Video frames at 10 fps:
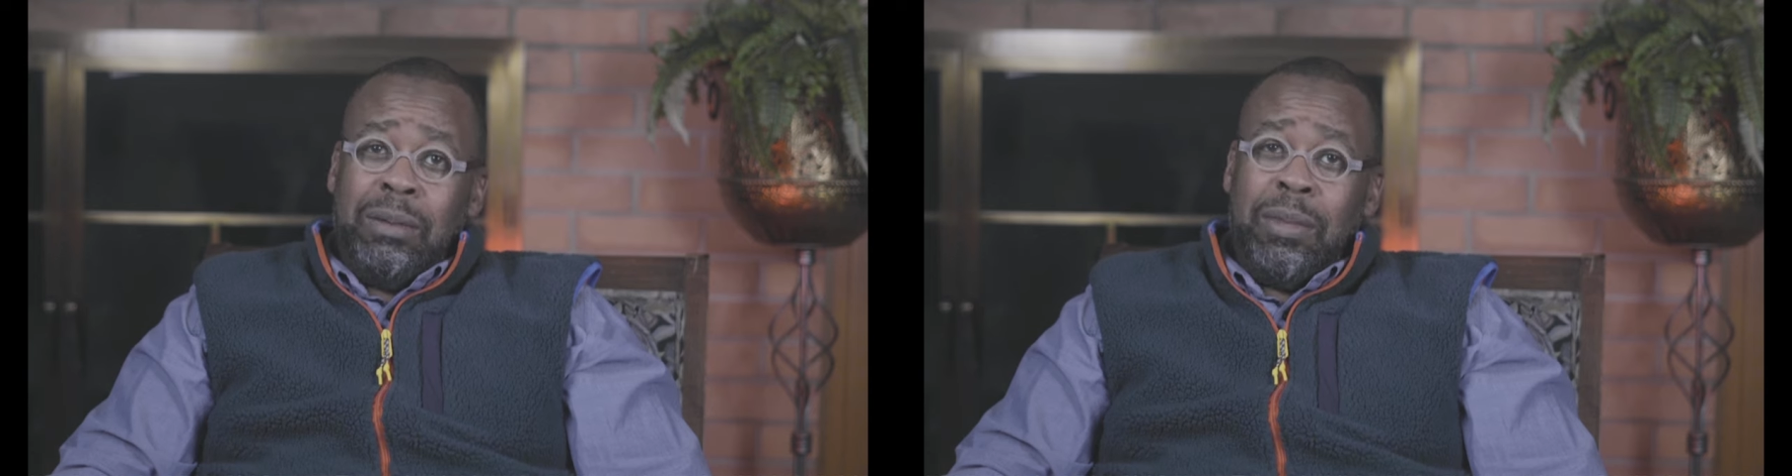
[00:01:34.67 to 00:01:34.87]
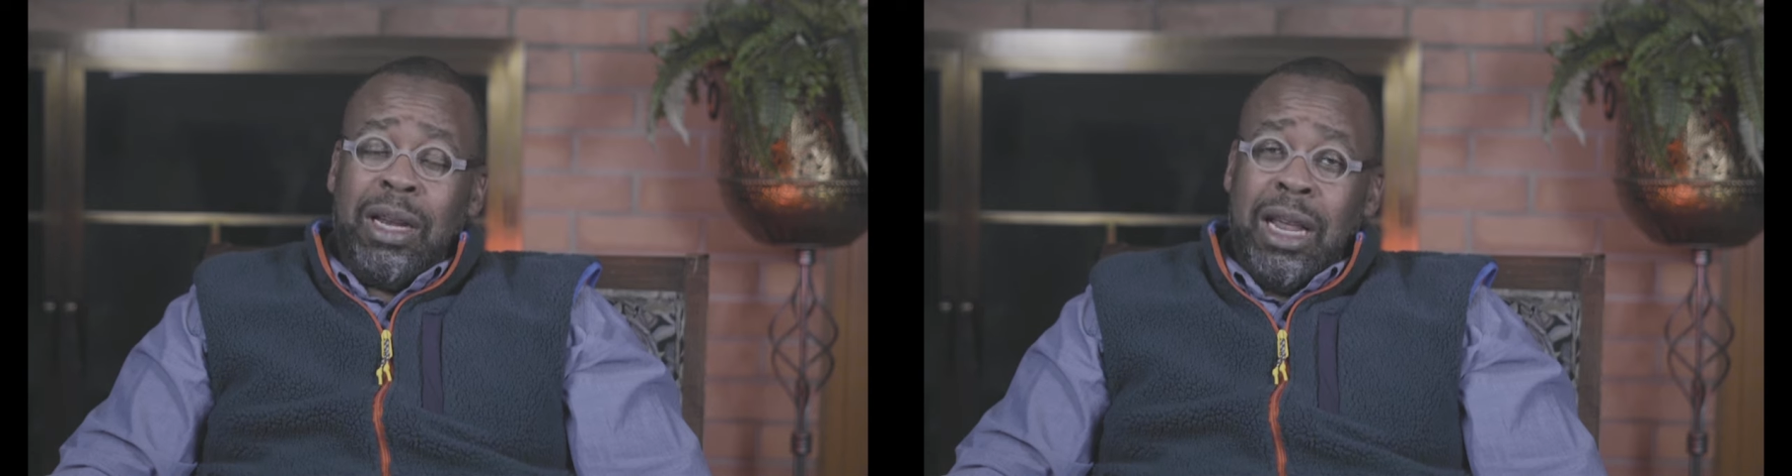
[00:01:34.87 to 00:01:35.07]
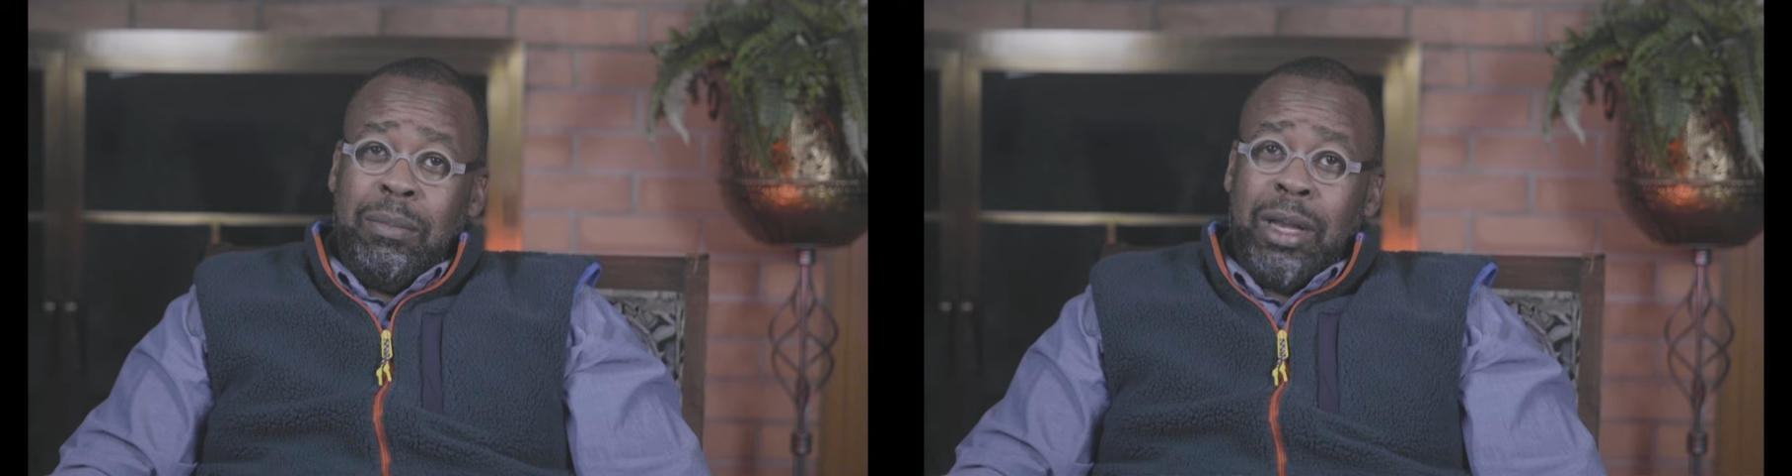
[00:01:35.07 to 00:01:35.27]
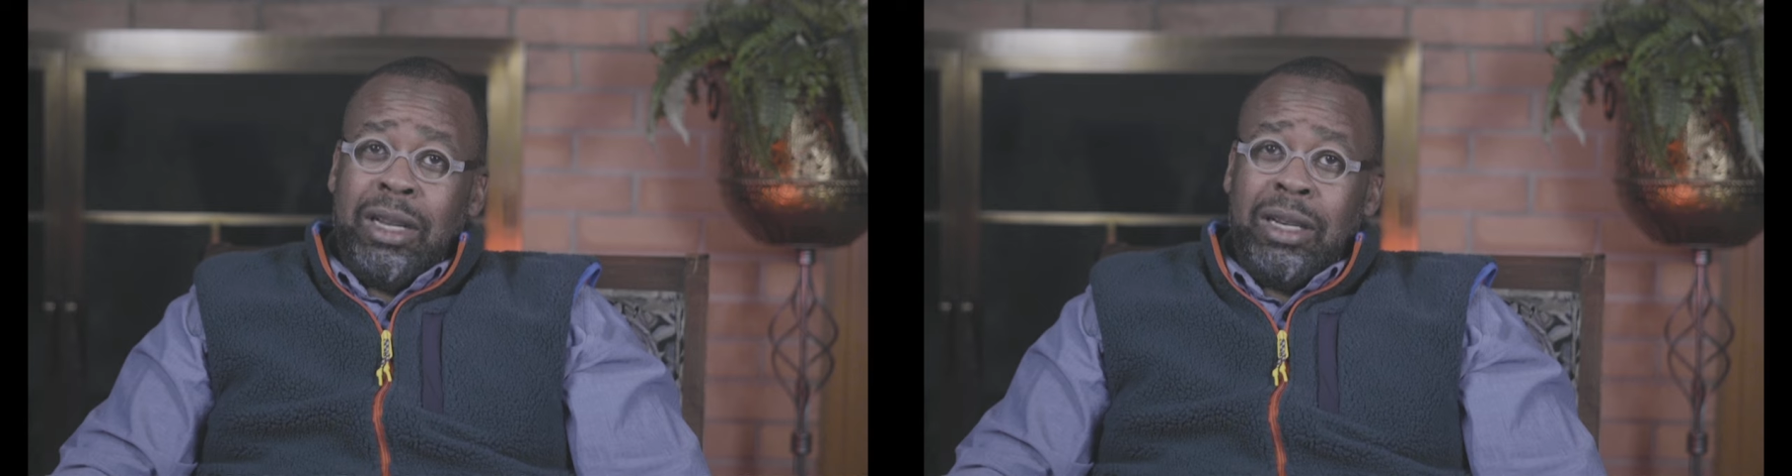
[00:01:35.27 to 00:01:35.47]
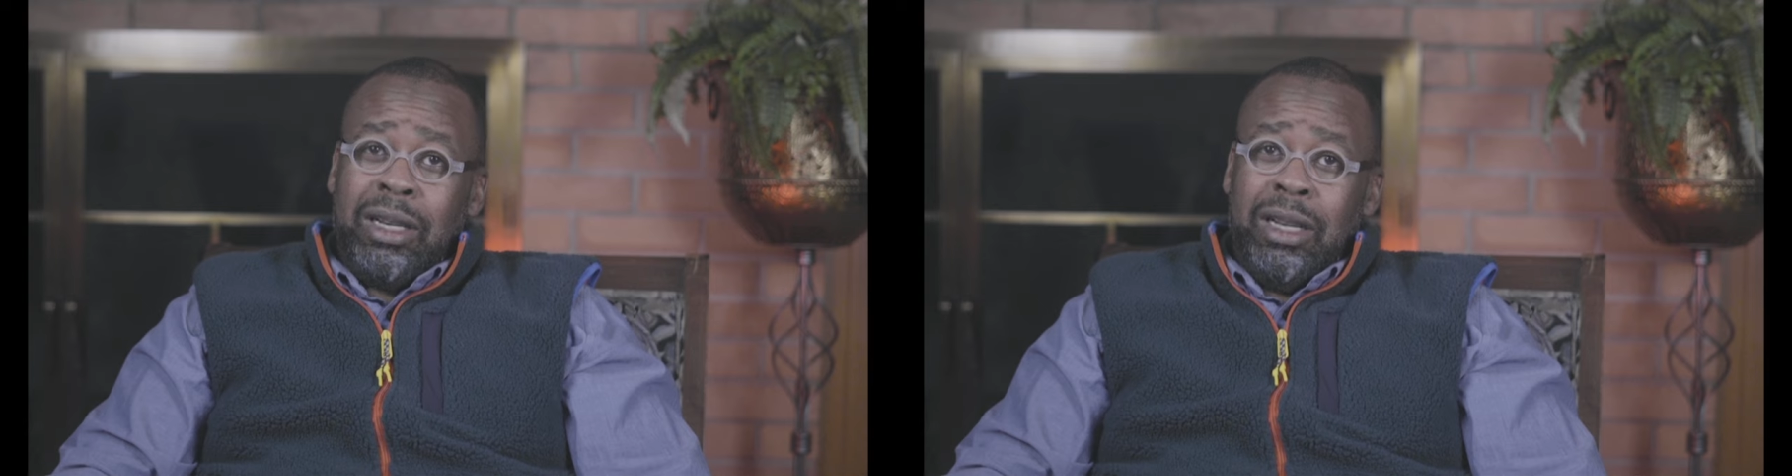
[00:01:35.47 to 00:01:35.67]
but Emmett,
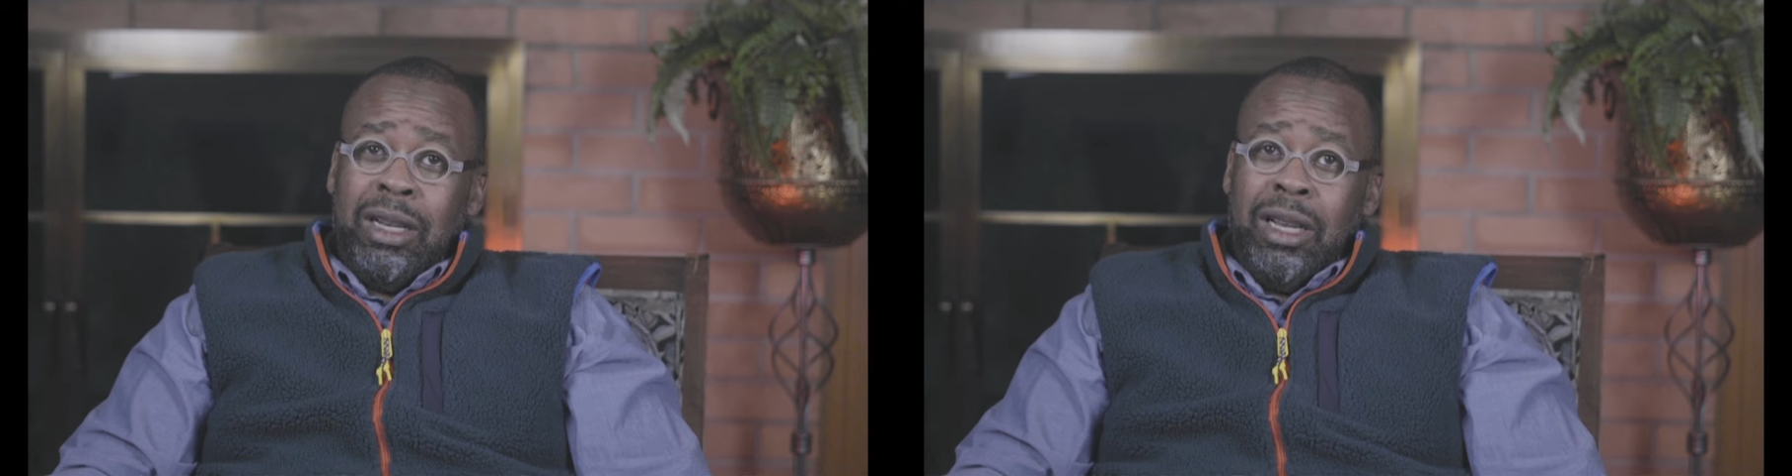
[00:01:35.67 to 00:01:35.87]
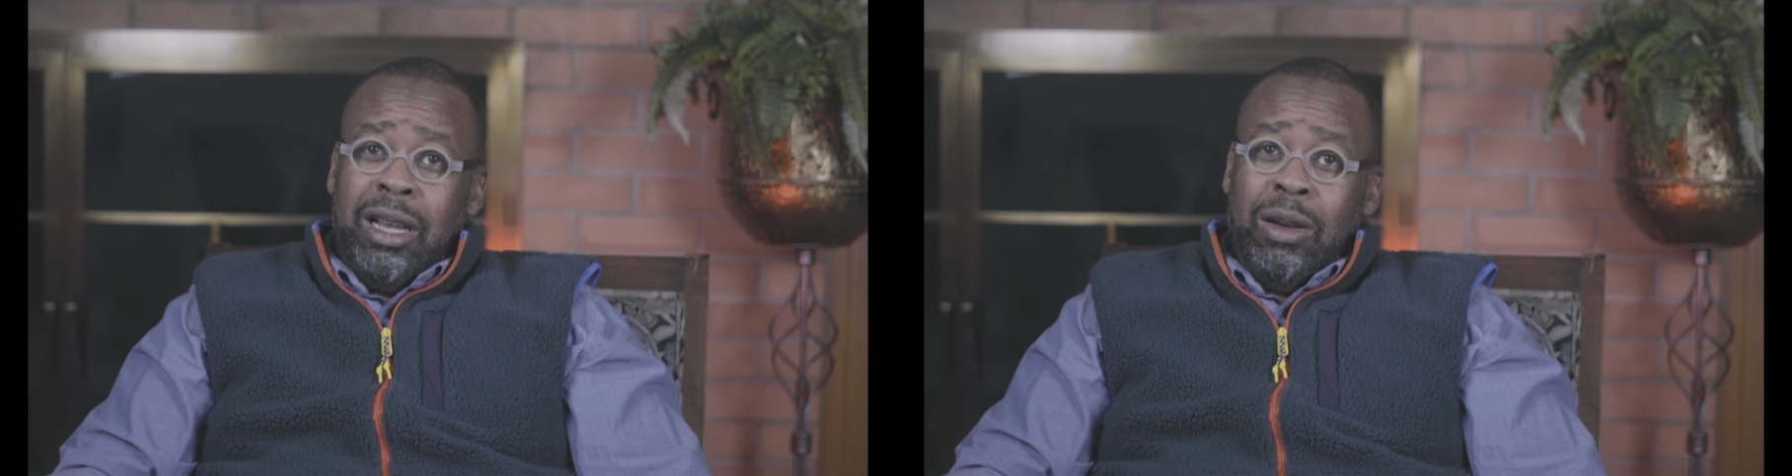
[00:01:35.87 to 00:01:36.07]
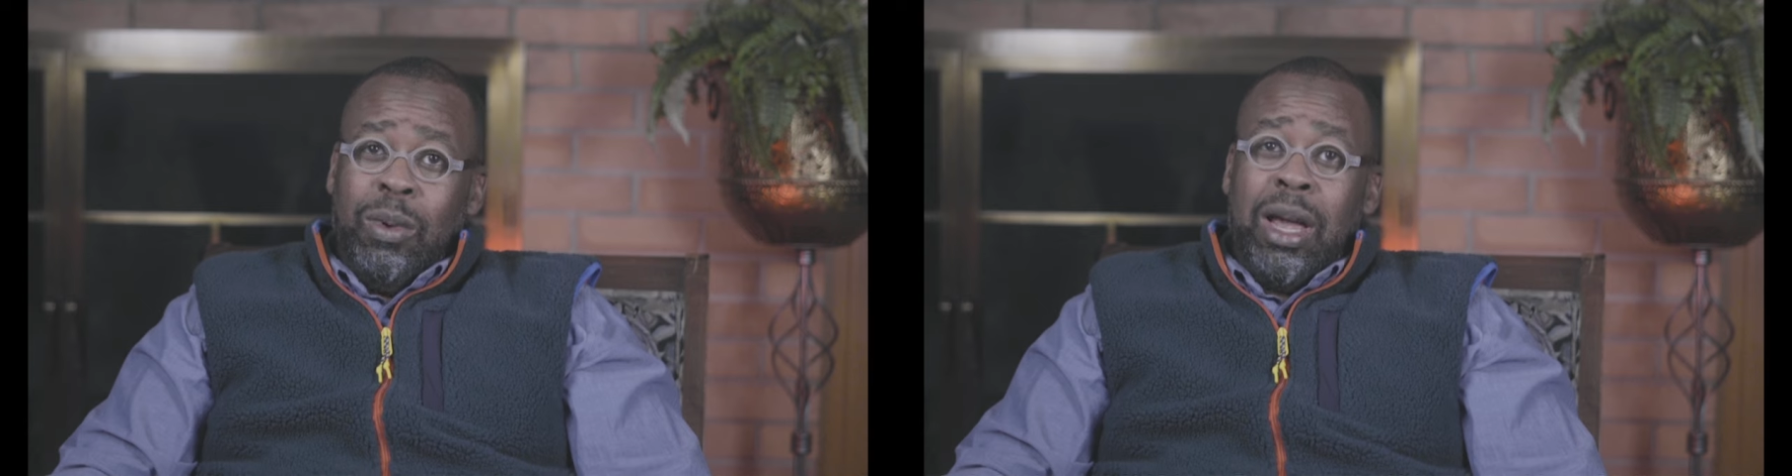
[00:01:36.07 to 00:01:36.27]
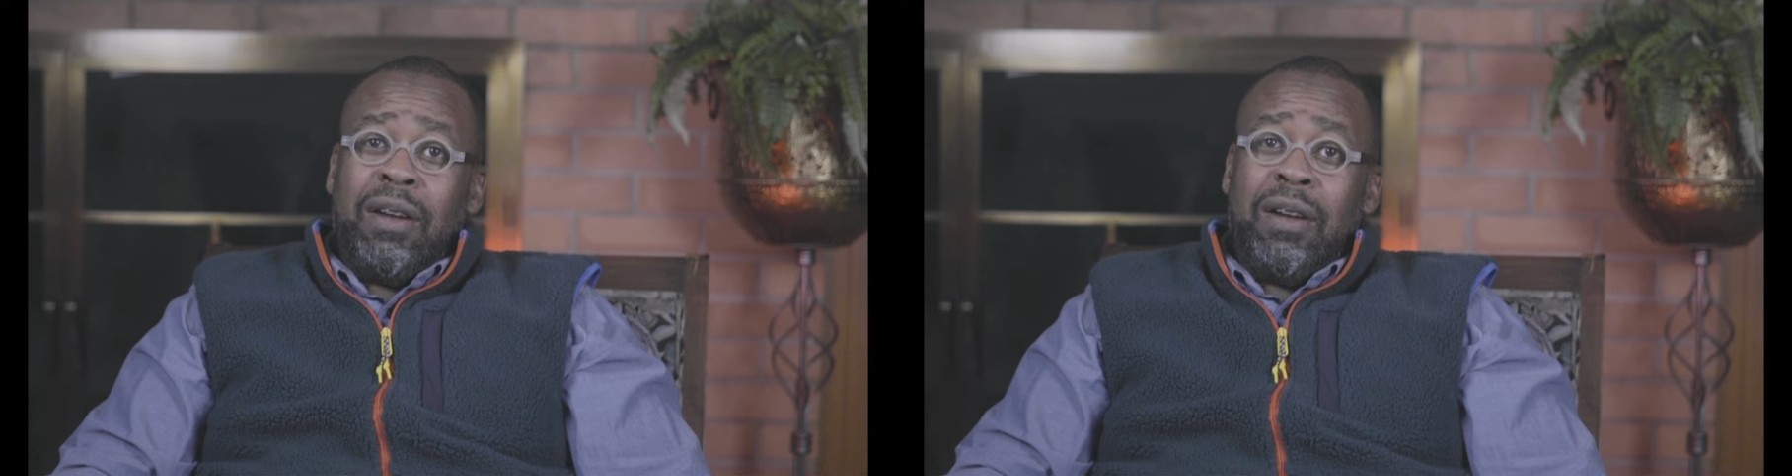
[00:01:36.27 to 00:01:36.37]
we